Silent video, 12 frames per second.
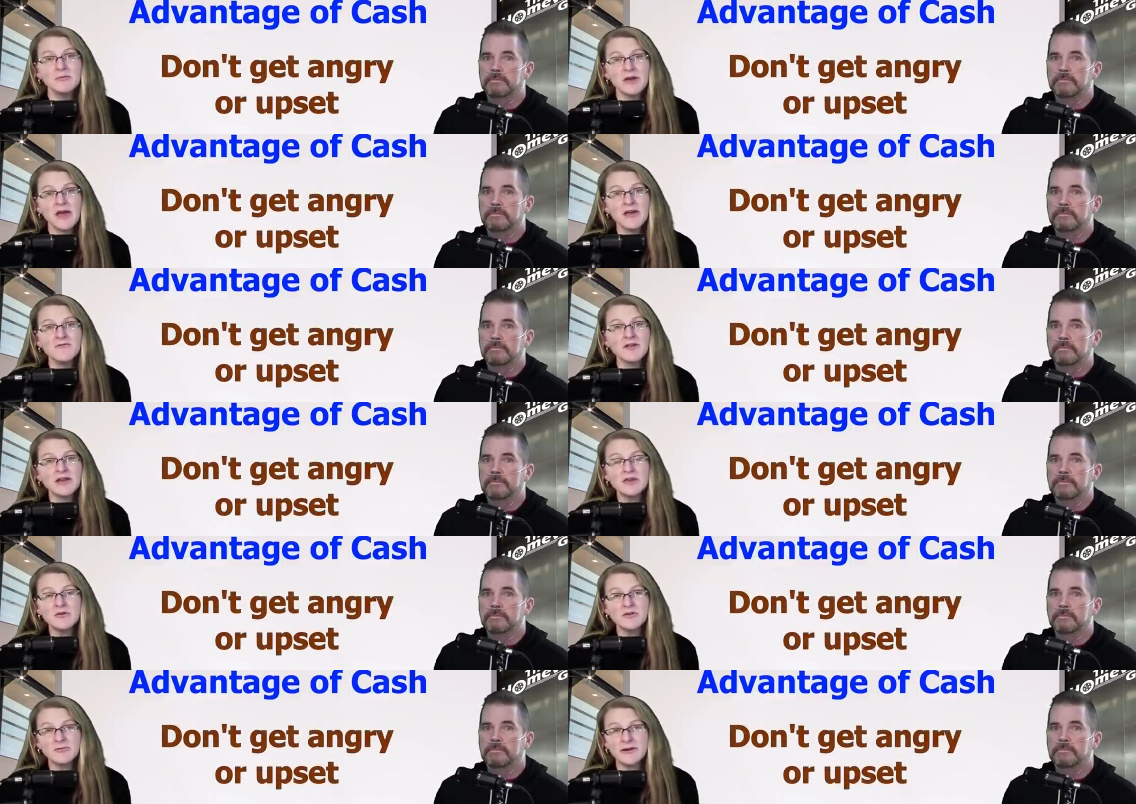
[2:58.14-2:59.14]
Speaker 1: Behave
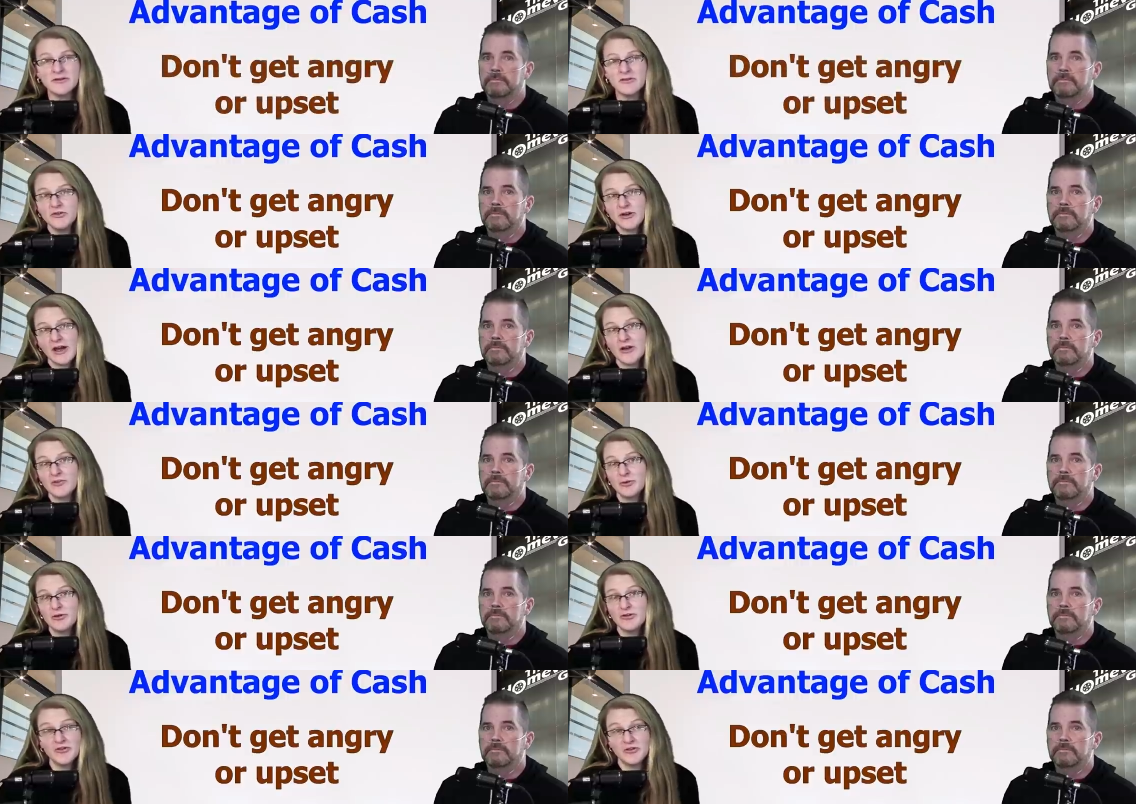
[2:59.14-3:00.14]
like you expected your cash
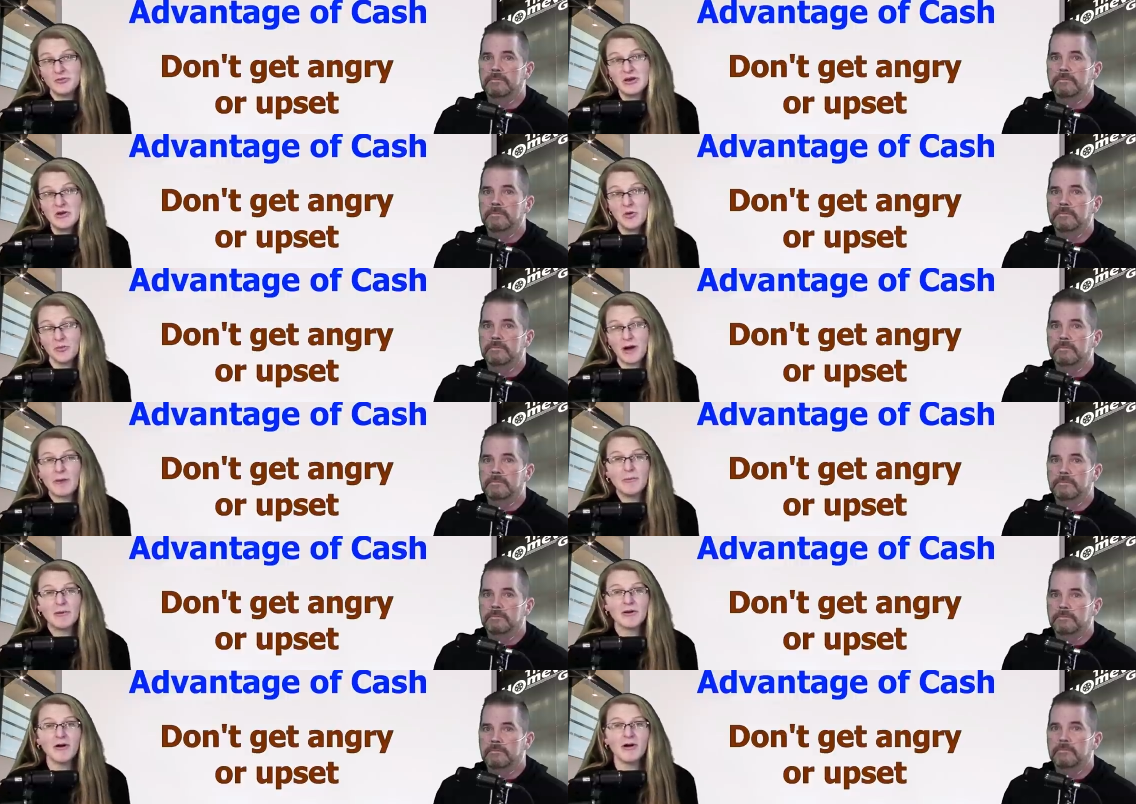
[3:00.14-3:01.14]
purchase to be no
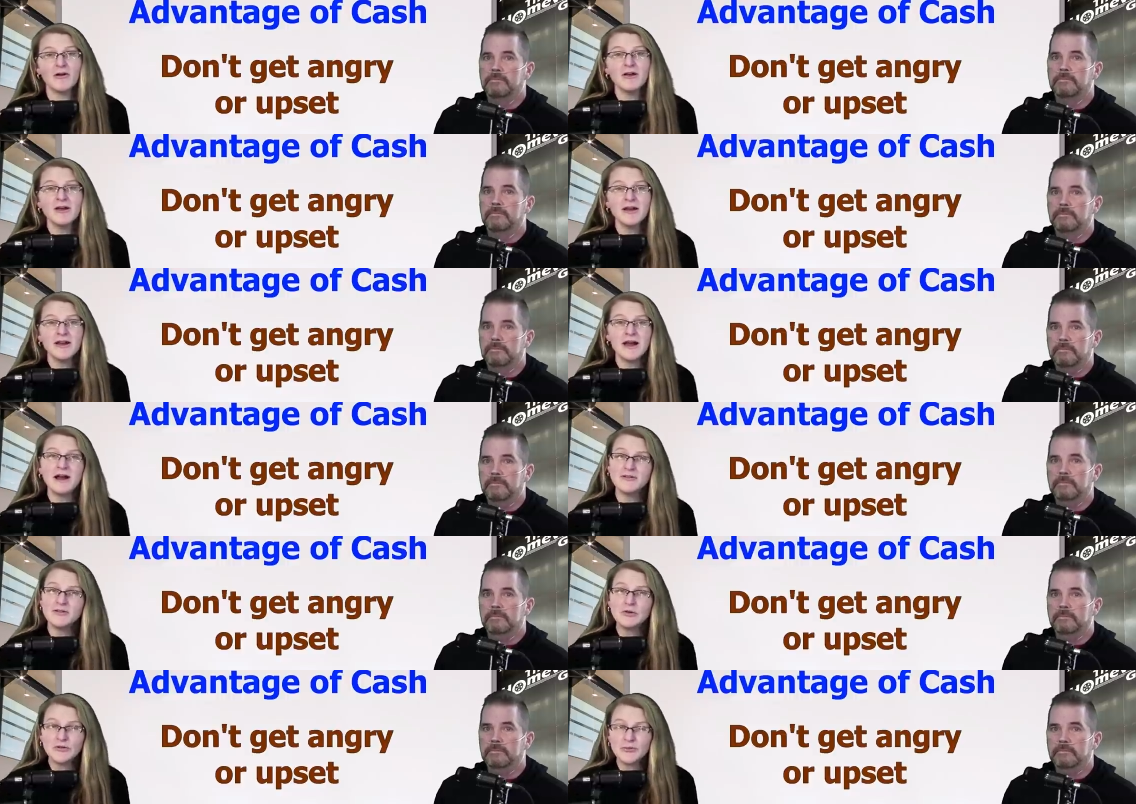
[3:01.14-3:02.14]
problem at all, and
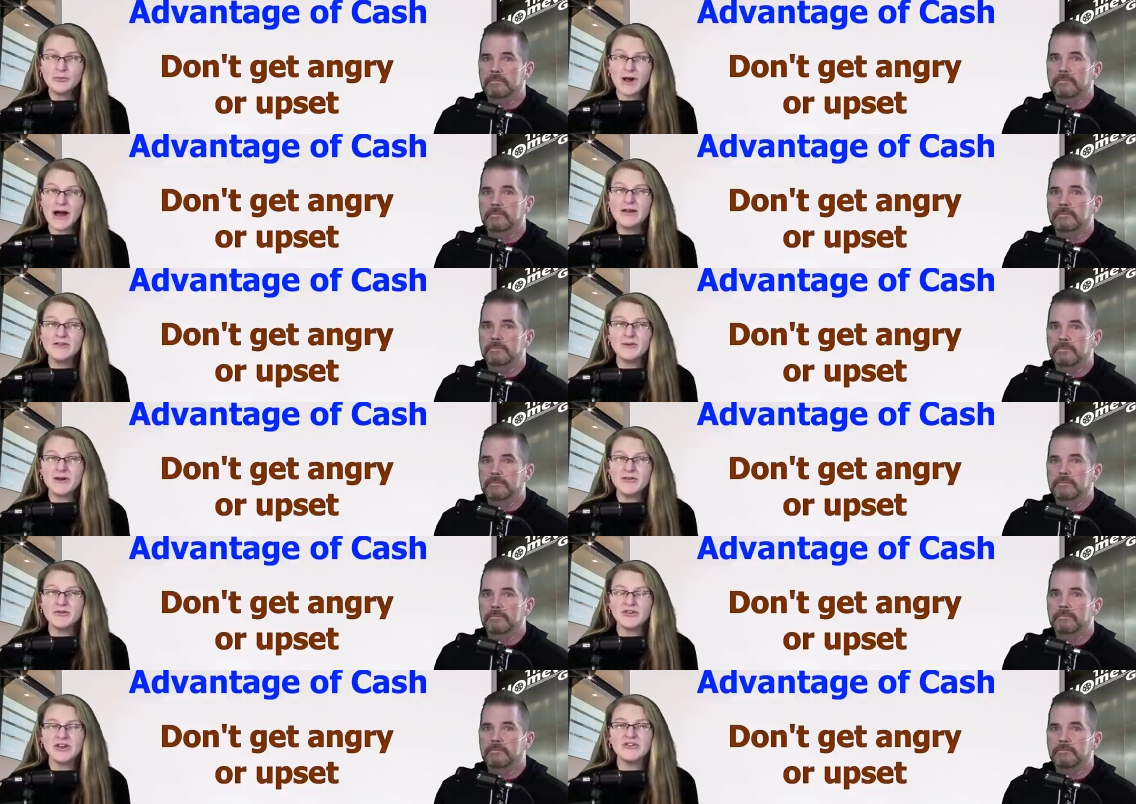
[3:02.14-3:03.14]
act a little surprised by
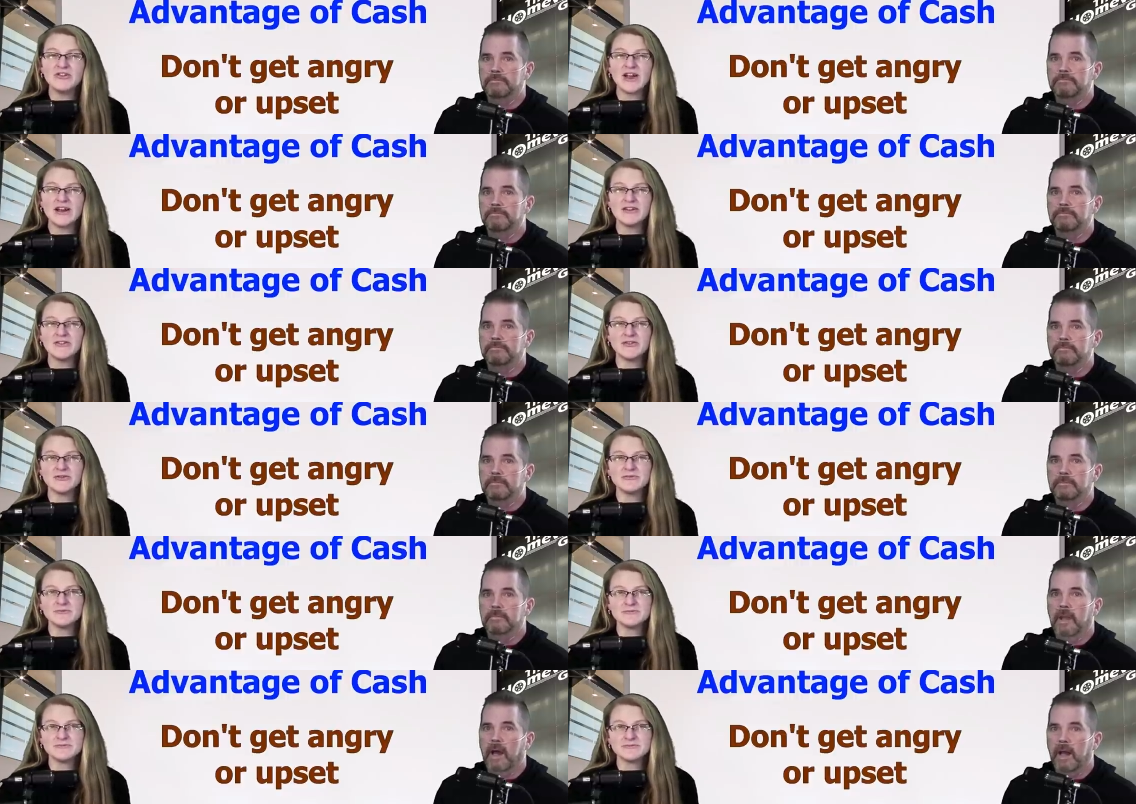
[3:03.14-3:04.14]
their change in attitude.
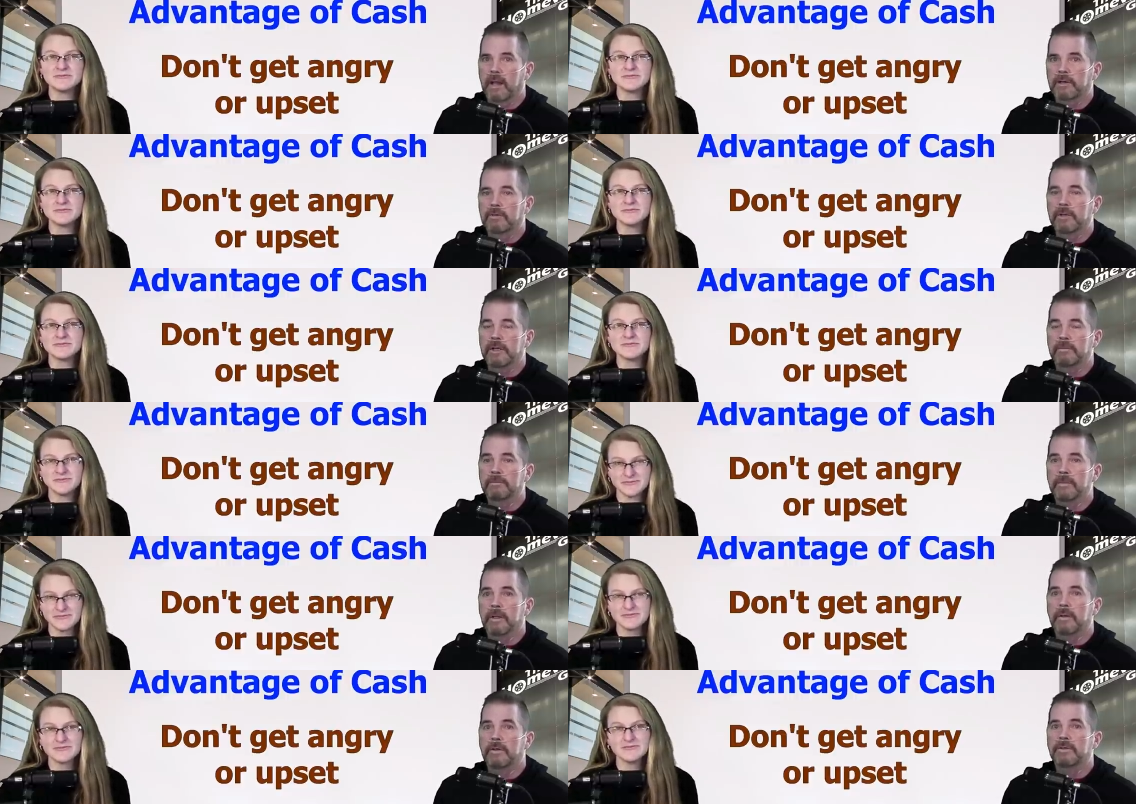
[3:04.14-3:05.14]
Speaker 2: I agree.
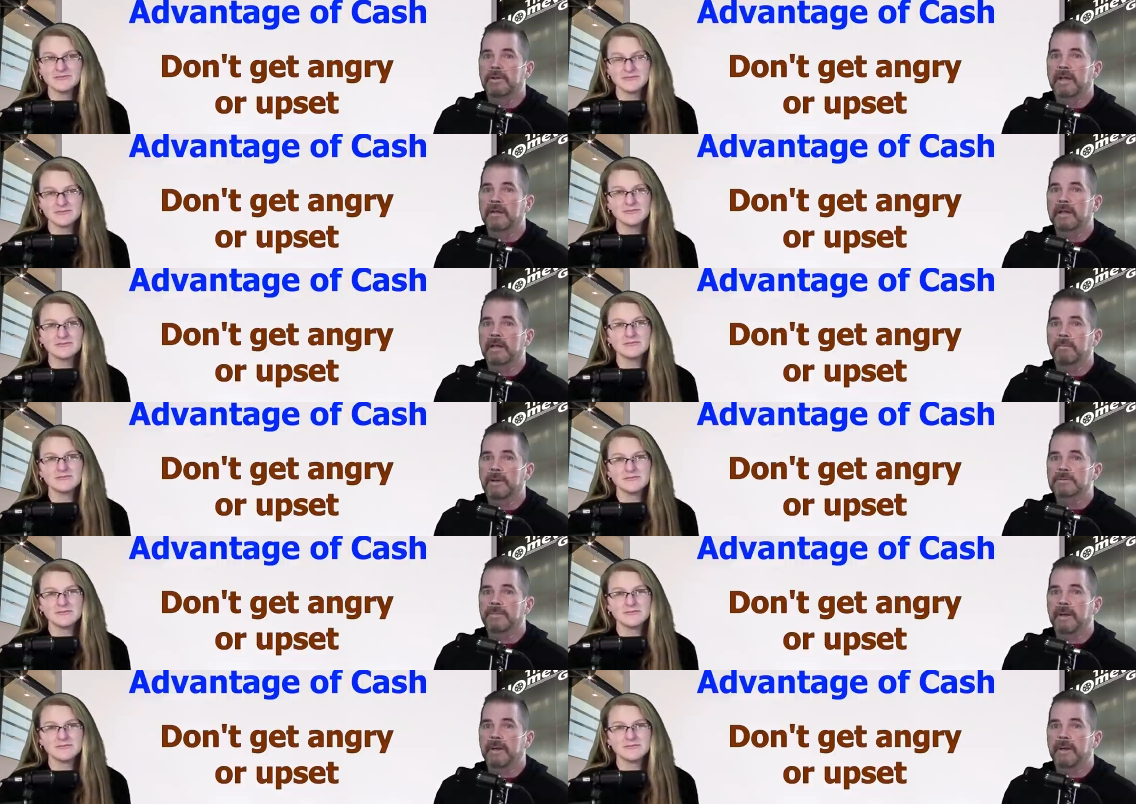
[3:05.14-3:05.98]
You tend to get much